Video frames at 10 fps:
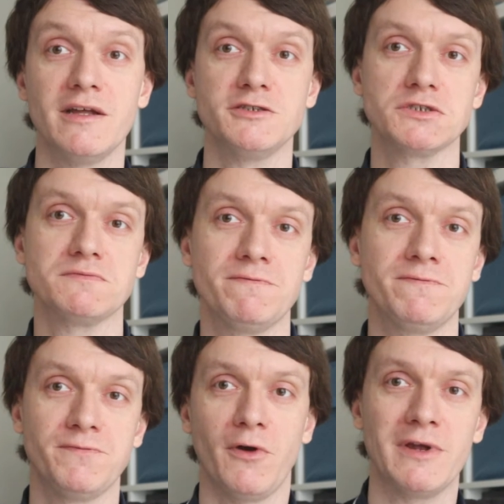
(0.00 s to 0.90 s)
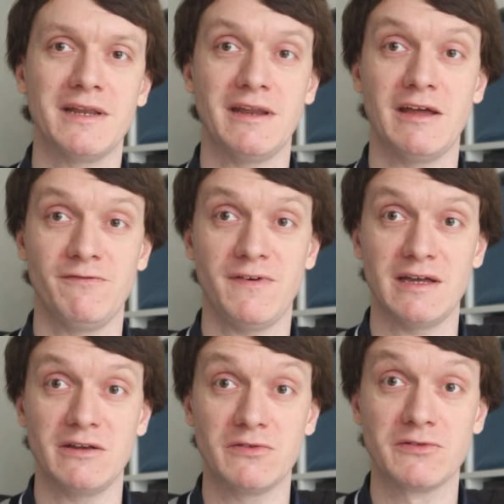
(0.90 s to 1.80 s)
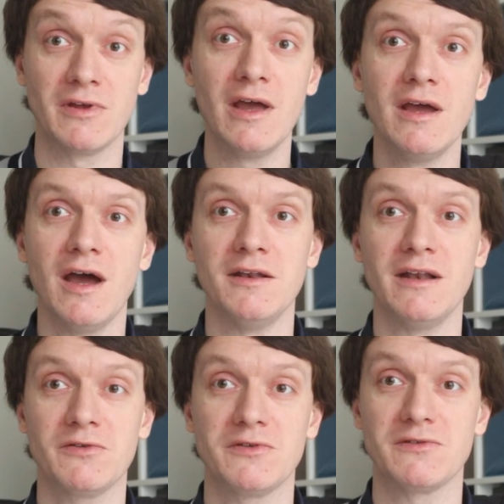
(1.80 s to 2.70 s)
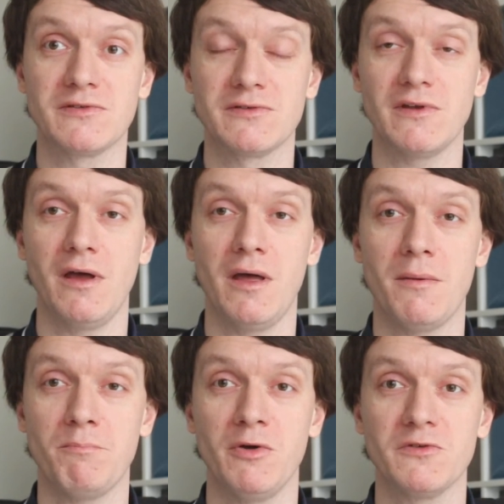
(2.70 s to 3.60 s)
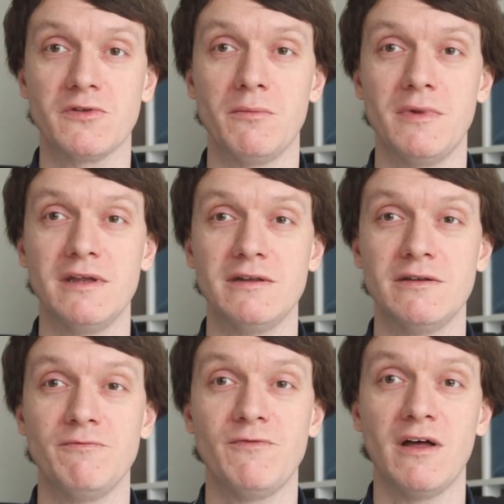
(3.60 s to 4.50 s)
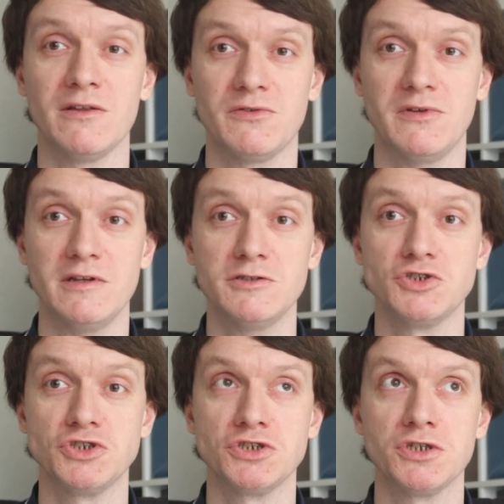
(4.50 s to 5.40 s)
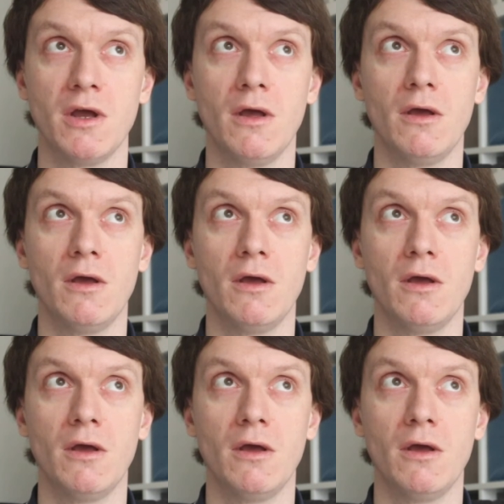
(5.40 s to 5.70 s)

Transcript: they just throw it in their face unless it puts them in an advantage